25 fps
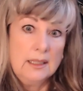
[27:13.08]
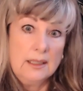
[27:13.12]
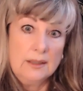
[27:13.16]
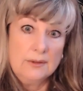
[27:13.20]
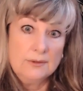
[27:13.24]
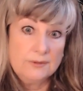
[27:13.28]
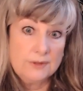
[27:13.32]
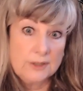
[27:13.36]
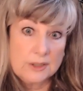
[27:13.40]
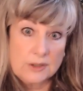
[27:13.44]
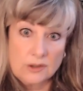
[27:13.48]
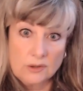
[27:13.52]

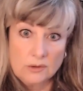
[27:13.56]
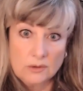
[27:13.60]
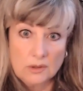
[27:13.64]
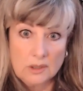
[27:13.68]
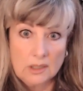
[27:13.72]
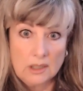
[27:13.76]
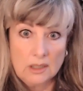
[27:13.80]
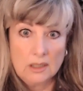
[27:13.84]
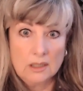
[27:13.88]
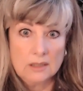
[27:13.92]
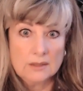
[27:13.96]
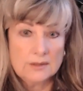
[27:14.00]
visual
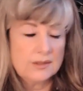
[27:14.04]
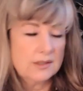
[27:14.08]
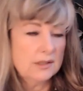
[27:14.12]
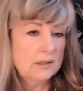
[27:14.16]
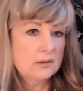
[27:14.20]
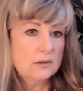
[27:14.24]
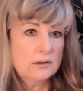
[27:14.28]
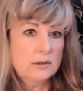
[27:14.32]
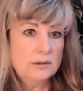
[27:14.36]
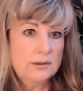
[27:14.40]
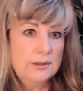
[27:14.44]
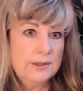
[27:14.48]
arts,
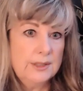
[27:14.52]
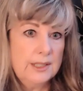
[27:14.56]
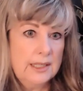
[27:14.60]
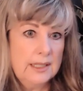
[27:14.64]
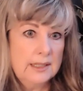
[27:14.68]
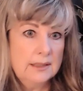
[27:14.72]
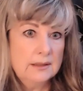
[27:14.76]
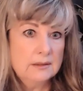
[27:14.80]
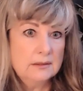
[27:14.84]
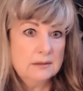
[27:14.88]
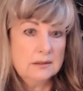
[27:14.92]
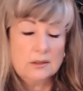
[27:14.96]

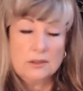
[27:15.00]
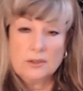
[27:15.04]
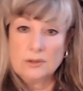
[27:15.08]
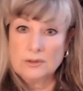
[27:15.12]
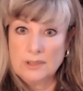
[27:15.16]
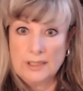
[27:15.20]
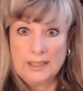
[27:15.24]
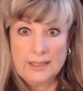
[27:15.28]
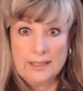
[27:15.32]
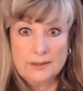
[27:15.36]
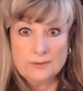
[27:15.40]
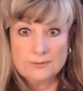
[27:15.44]
including
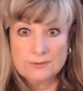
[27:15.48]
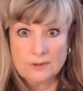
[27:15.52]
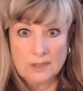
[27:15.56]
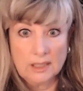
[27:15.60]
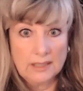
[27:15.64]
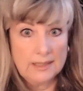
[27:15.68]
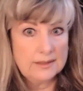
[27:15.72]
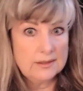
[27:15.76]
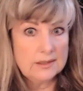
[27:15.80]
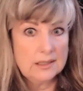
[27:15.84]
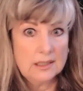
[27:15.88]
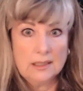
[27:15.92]
creative
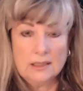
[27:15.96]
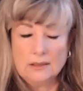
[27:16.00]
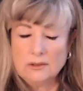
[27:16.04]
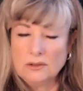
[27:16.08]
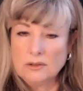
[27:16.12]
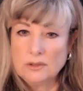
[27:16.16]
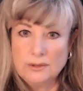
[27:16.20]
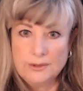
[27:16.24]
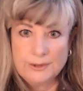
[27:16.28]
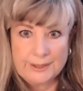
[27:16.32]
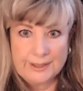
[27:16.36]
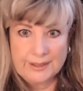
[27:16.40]
writing,
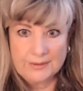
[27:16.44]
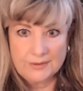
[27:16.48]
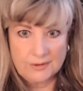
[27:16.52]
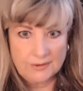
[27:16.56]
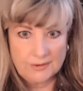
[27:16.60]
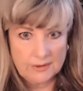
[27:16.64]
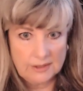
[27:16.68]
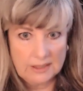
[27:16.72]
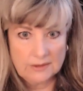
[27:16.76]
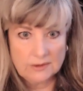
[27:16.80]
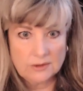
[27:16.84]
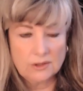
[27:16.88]
including
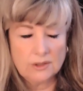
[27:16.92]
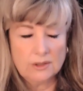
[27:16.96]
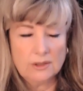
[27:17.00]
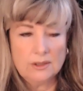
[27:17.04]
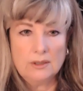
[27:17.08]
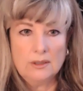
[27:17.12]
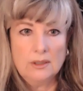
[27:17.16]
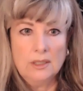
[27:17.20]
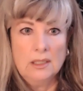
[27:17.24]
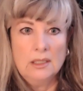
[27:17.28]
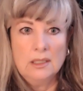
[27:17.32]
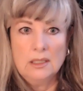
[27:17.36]

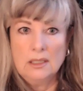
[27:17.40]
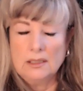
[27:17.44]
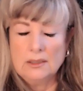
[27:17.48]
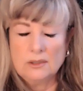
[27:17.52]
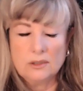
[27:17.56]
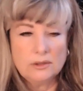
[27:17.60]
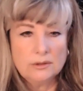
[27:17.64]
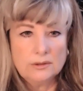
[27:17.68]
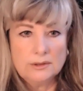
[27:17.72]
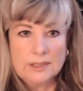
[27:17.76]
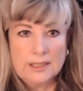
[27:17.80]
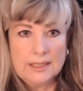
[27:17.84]
theater,
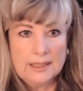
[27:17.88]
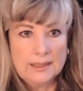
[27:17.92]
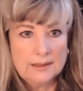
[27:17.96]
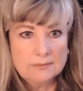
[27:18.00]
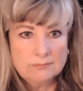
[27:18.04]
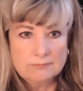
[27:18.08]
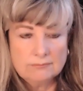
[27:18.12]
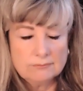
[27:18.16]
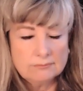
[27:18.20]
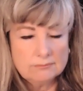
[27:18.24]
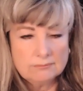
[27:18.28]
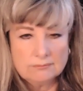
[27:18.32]

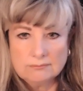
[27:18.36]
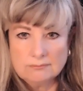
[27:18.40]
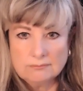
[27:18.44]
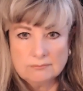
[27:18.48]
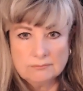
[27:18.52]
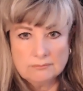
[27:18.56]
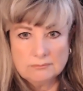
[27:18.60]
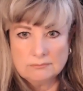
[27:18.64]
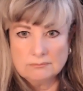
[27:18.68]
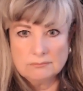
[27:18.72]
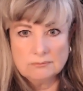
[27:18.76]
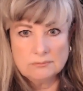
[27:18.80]
including
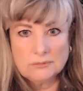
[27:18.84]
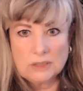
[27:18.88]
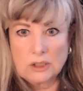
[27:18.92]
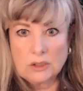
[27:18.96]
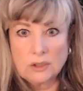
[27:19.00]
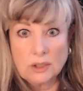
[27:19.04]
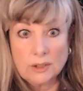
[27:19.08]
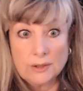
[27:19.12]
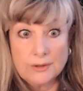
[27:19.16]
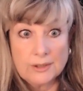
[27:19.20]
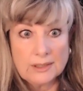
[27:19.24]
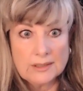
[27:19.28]

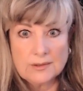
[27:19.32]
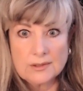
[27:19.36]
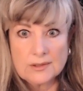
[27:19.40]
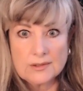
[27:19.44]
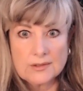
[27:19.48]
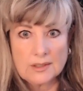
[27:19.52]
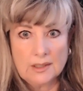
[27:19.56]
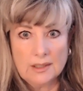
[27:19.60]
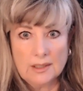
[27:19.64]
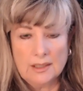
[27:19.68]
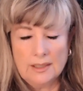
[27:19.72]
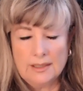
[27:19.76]
clothing
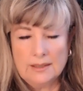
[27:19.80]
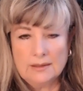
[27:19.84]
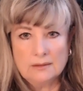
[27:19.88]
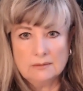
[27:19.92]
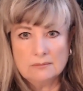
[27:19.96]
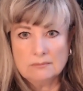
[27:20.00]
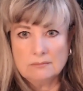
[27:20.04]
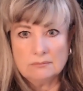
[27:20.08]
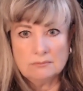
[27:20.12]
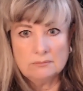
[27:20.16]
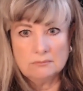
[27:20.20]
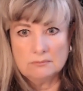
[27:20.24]
design,
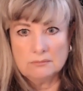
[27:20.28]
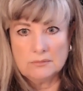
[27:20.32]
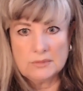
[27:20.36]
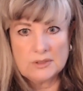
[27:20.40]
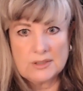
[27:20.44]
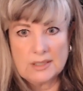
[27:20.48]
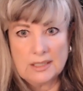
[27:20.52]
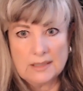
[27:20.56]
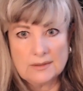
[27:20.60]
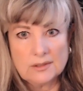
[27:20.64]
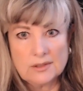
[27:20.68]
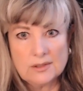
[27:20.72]

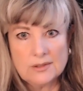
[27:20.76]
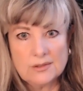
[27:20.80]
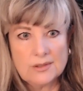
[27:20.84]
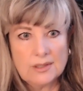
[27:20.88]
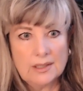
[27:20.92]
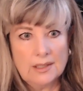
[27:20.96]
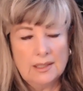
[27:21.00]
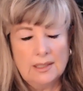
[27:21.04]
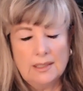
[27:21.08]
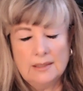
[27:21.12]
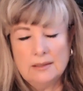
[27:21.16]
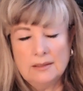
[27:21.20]
set
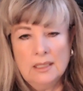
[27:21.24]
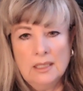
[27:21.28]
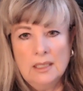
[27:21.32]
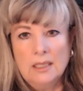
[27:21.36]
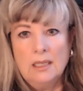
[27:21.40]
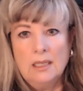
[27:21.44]
design.